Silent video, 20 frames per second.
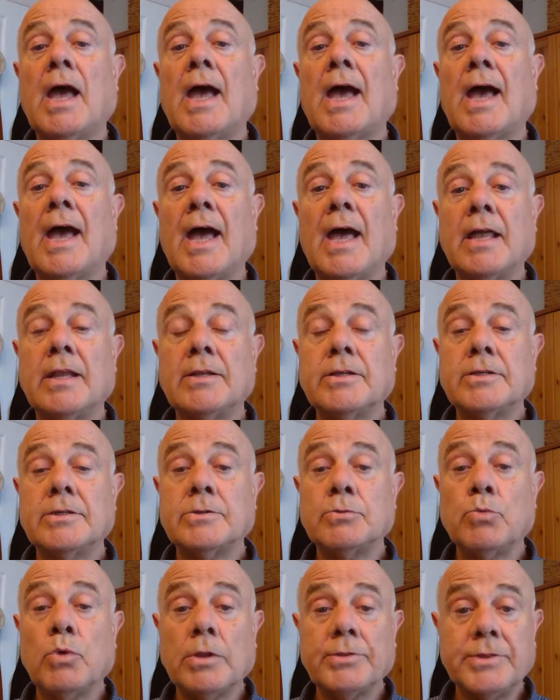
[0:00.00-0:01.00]
And
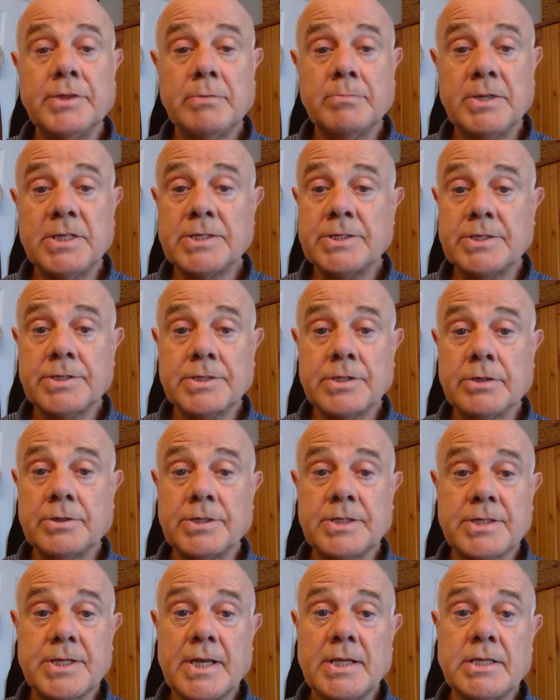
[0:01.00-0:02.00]
what the business
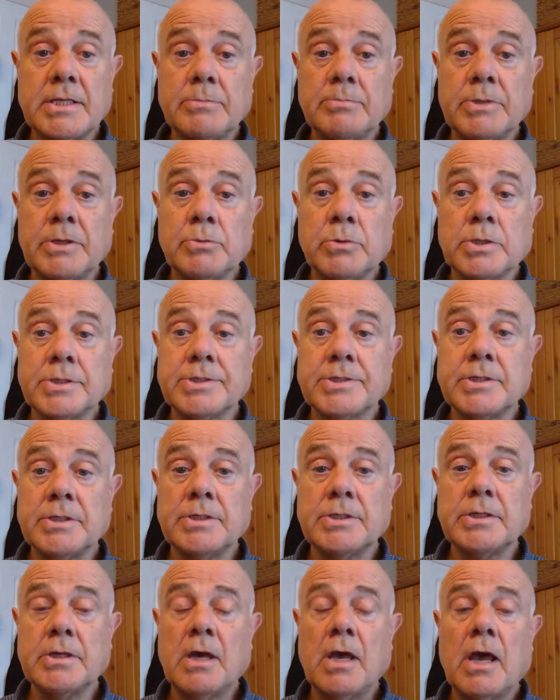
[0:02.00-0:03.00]
owner said to me was
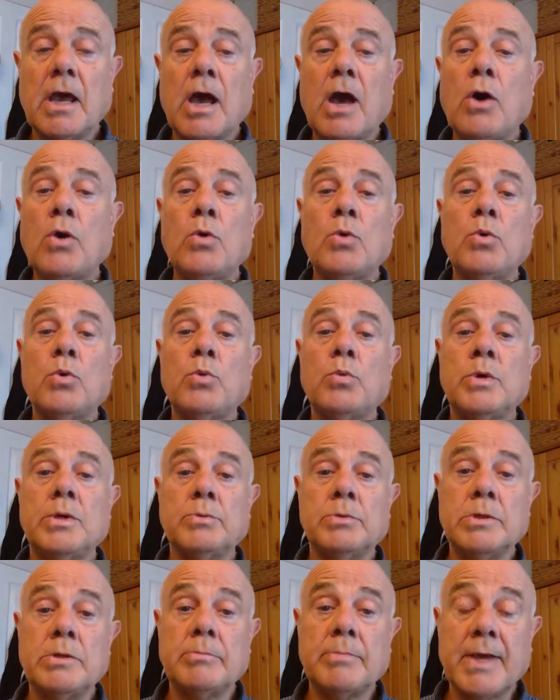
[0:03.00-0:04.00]
that, oh, we
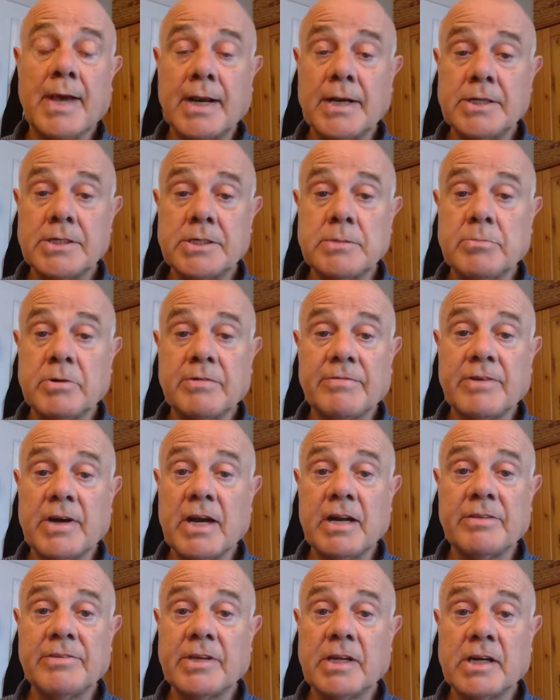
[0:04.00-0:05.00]
wouldn't be eligible for
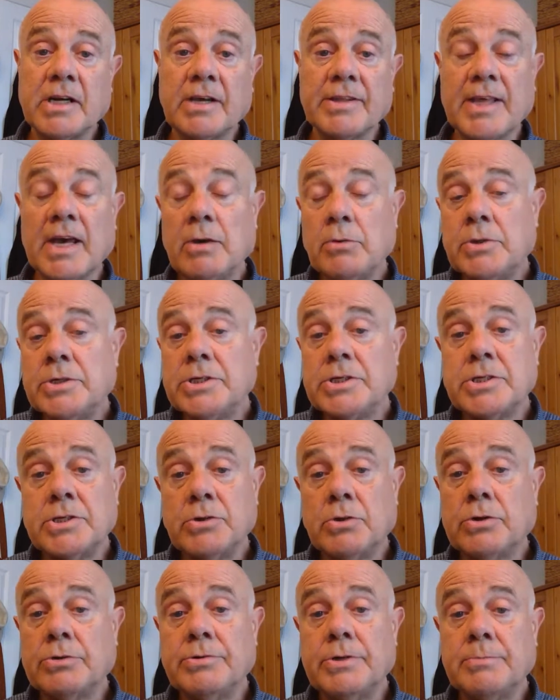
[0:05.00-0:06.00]
anything like that. We're just an
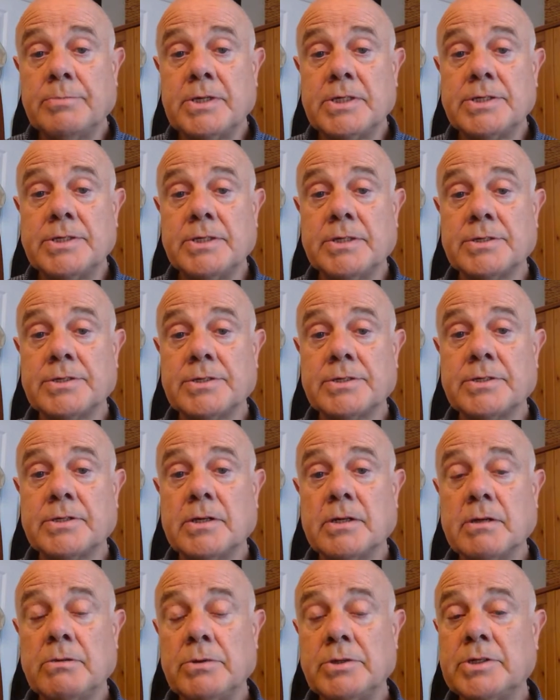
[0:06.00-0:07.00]
ordinary business.
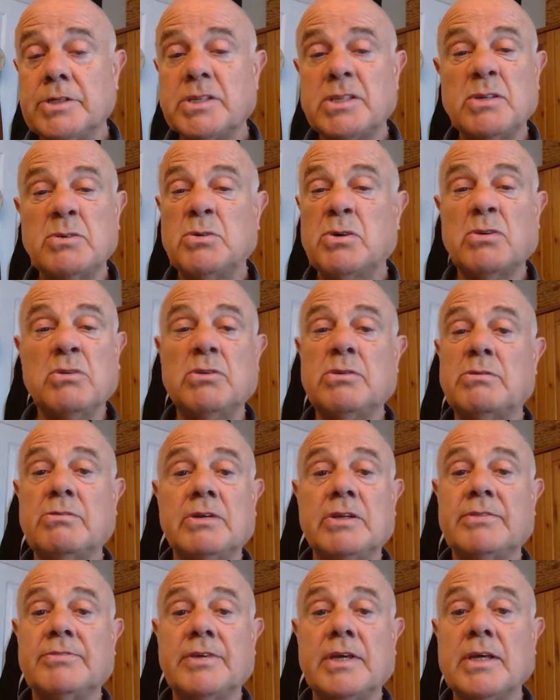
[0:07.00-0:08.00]
We just do
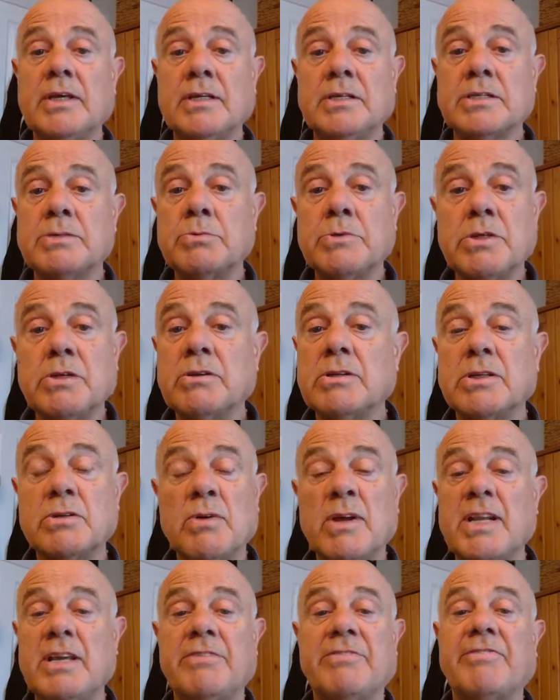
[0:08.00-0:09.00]
ordinary things. We don't
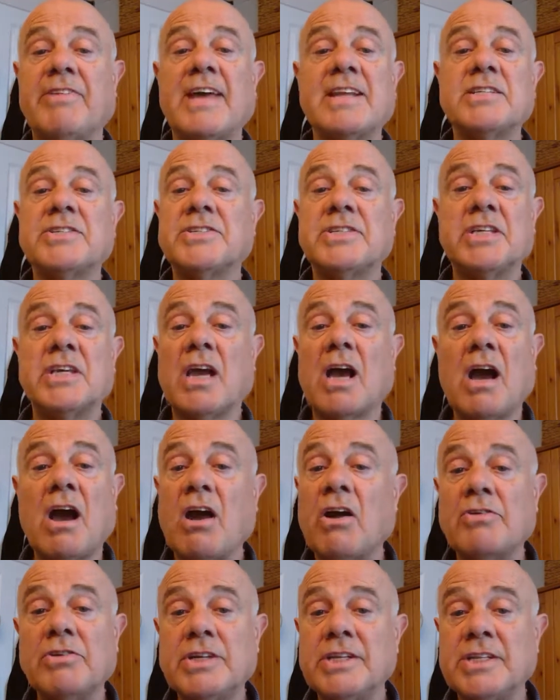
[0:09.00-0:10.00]
do any fancy
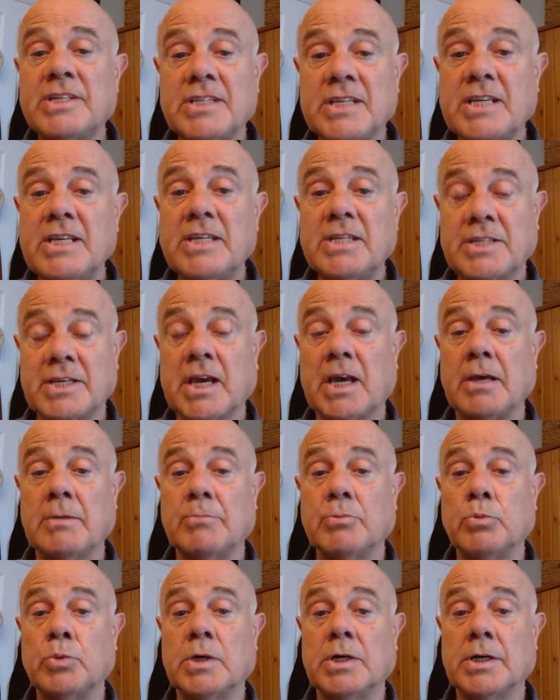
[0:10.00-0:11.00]
R&D
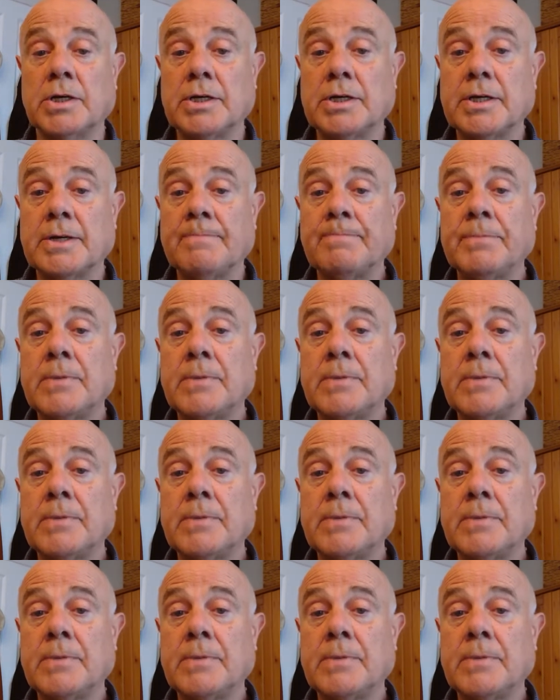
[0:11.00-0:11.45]
type work.